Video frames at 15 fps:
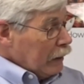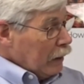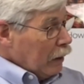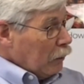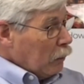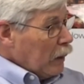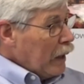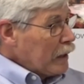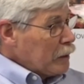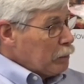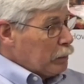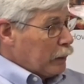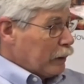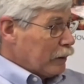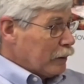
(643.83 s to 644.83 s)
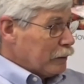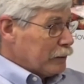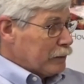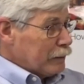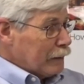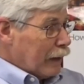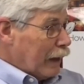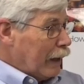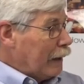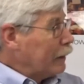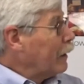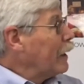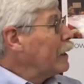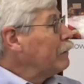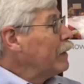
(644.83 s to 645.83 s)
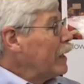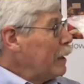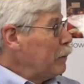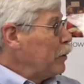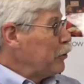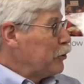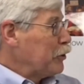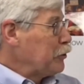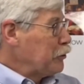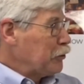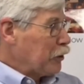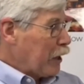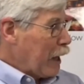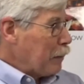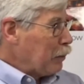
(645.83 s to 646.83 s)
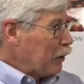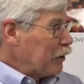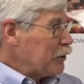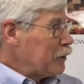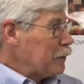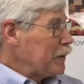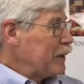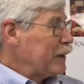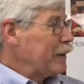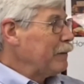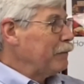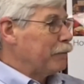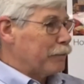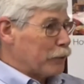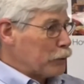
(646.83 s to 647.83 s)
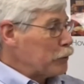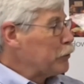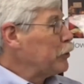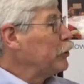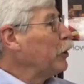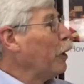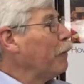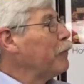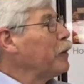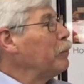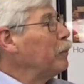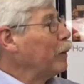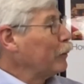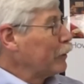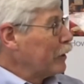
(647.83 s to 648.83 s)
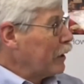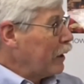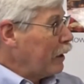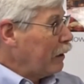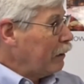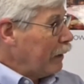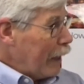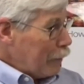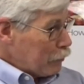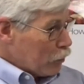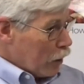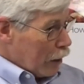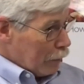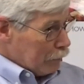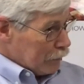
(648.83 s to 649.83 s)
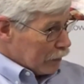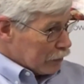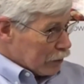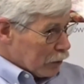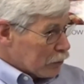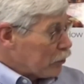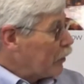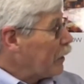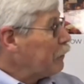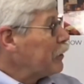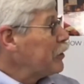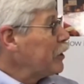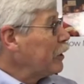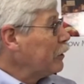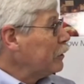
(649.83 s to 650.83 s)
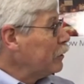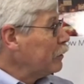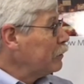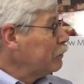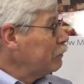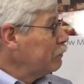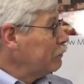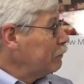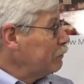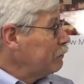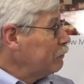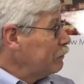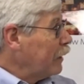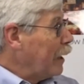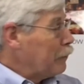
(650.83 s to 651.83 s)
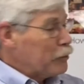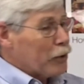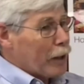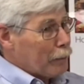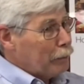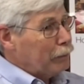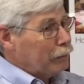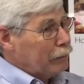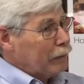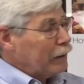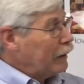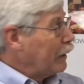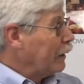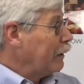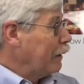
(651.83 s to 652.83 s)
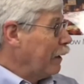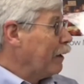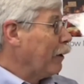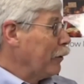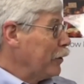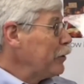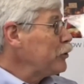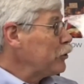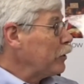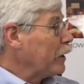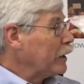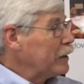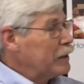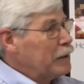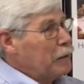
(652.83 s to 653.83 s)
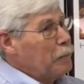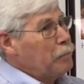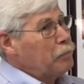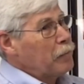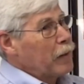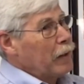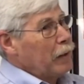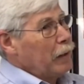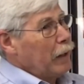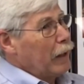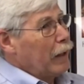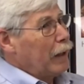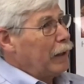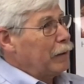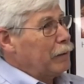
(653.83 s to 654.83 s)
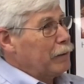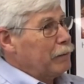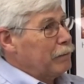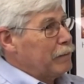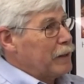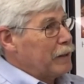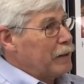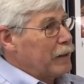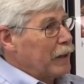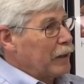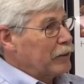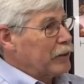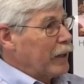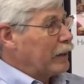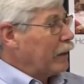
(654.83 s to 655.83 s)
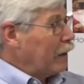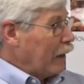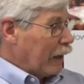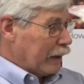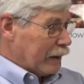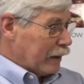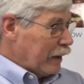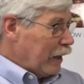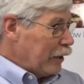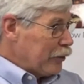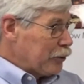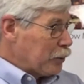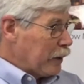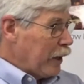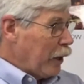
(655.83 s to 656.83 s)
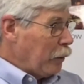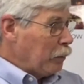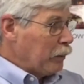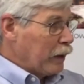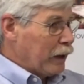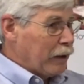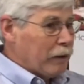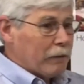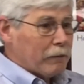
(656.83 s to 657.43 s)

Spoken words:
we had to build a kind of an image. This is the Cape Elizabeth version of the Milty laptop that goes on every single laptop in our district. And I did things like the kids would help me